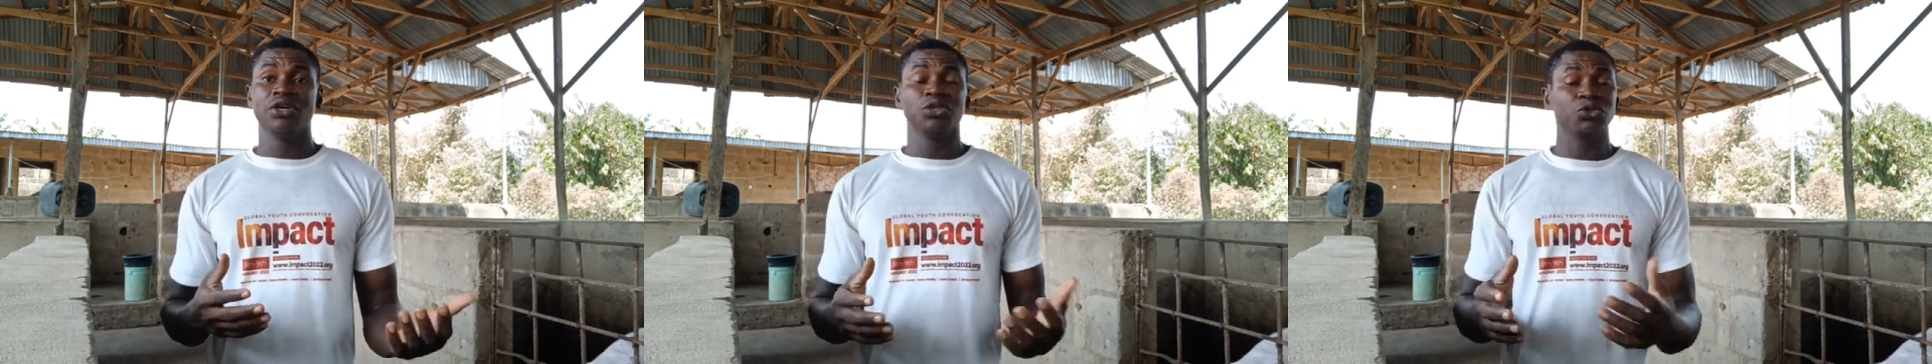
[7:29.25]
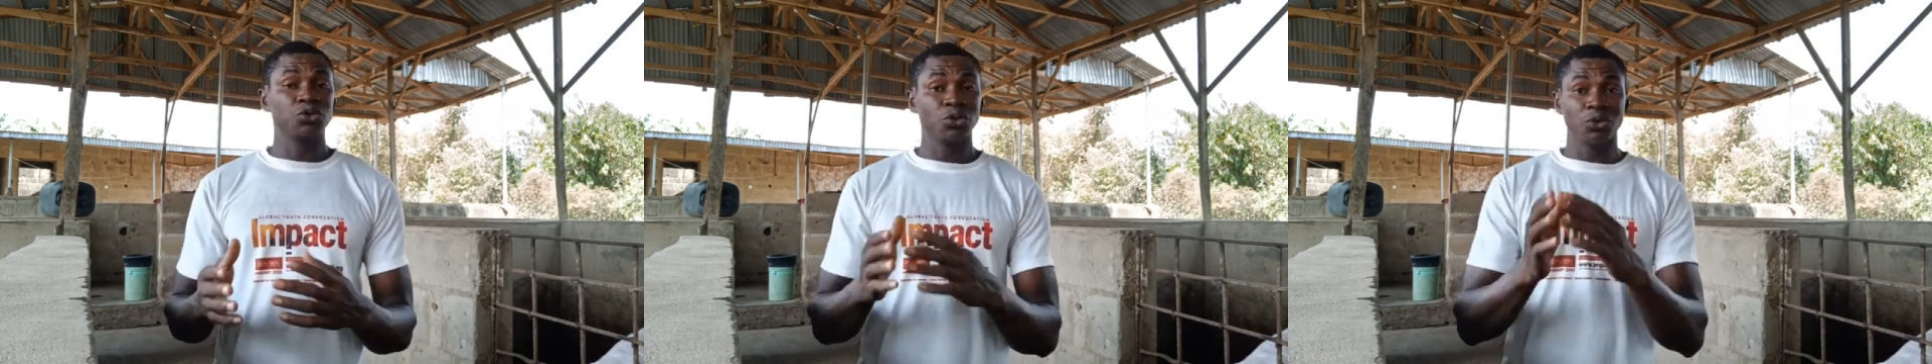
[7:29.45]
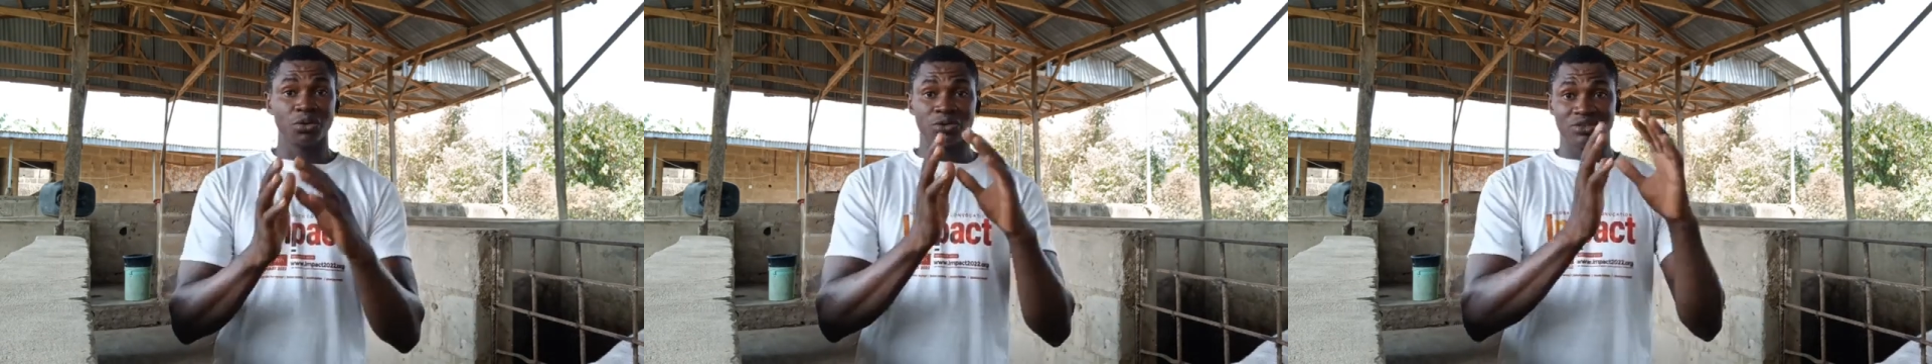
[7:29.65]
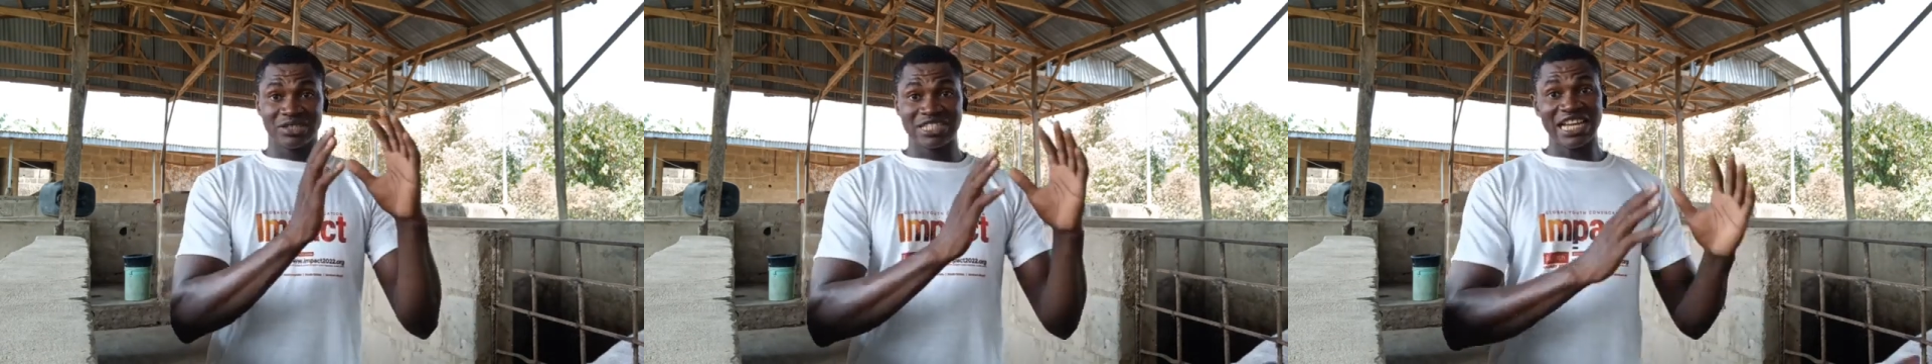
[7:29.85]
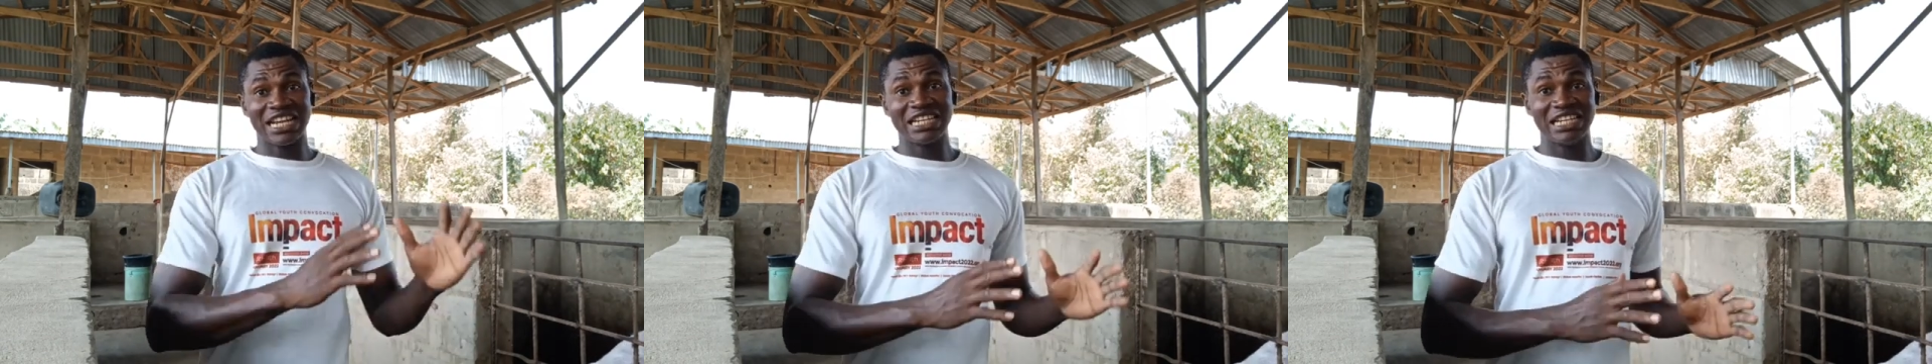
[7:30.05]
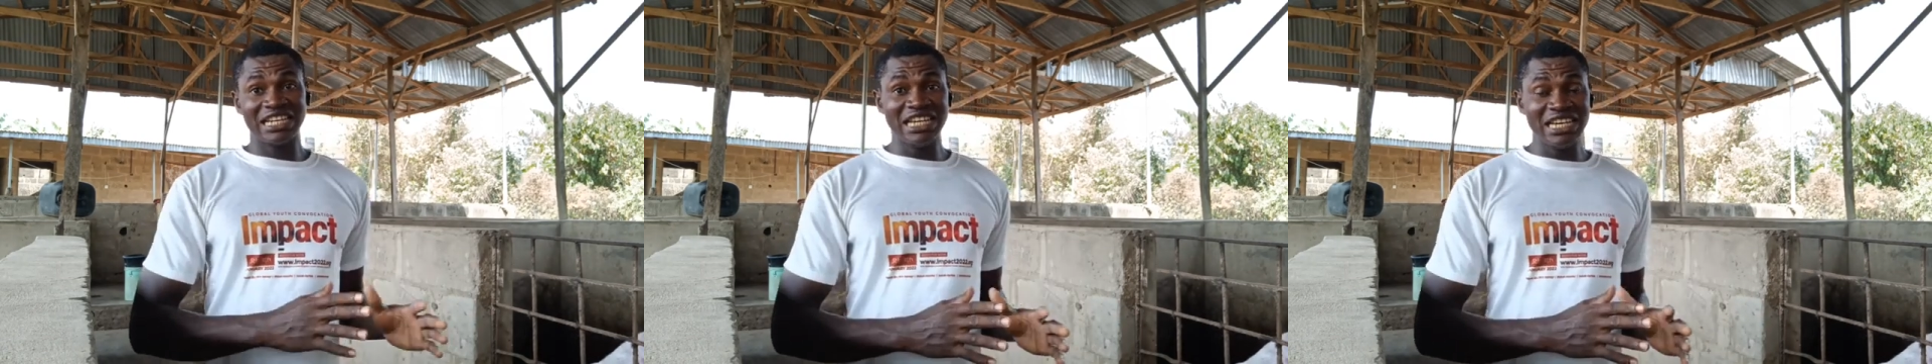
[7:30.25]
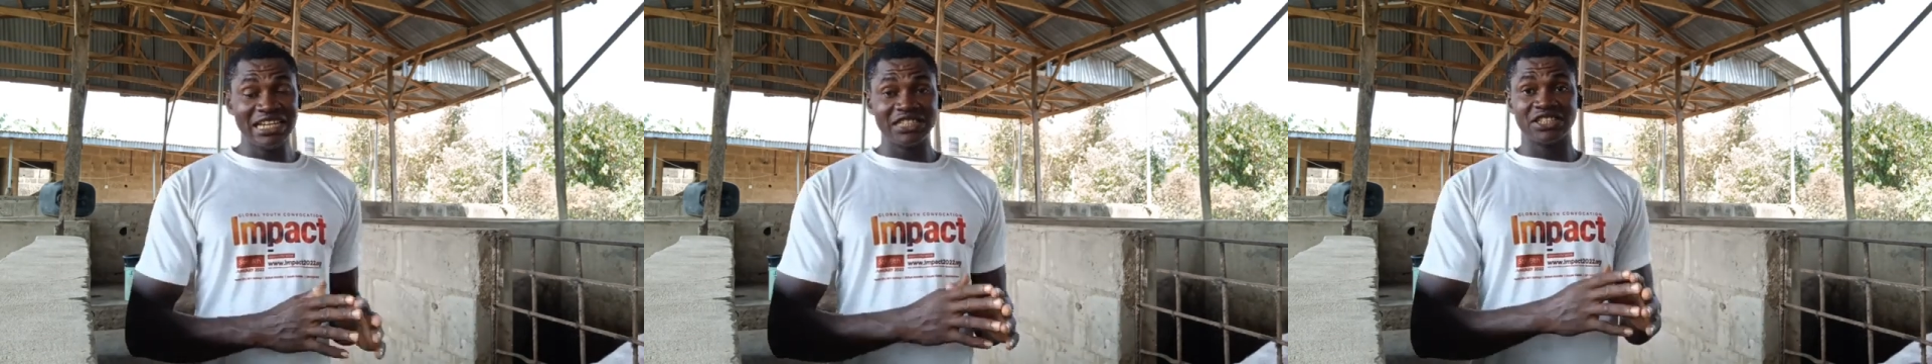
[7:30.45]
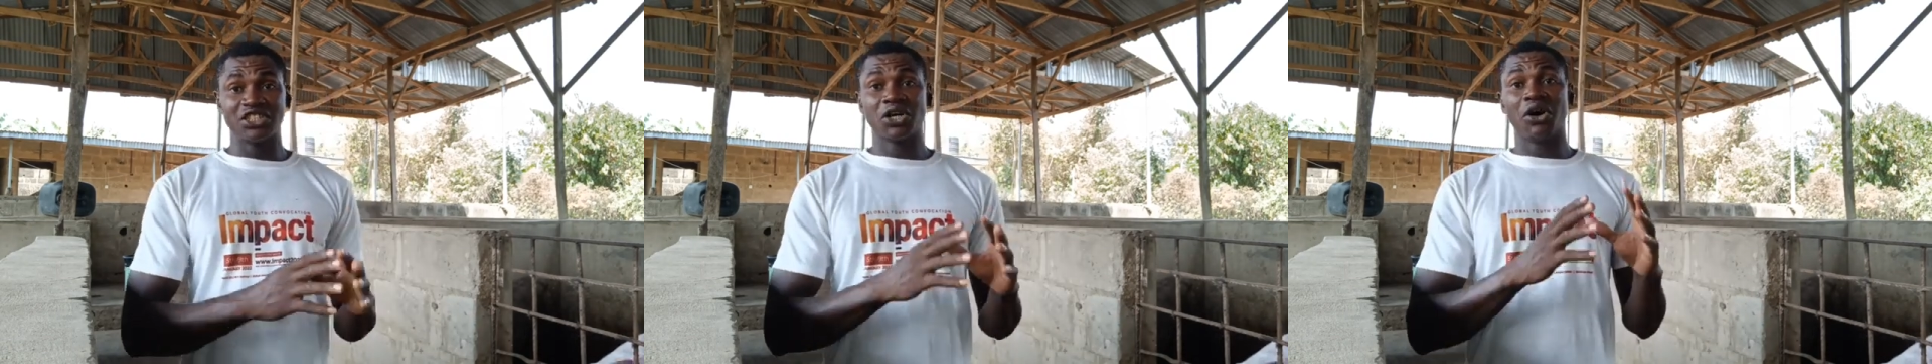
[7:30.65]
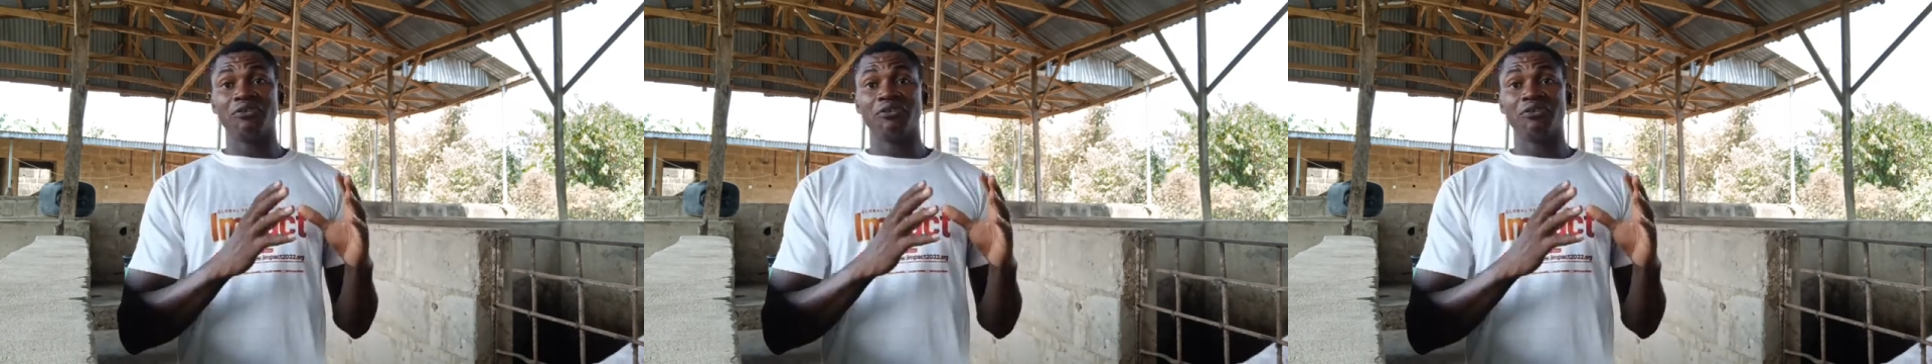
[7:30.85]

So these are the list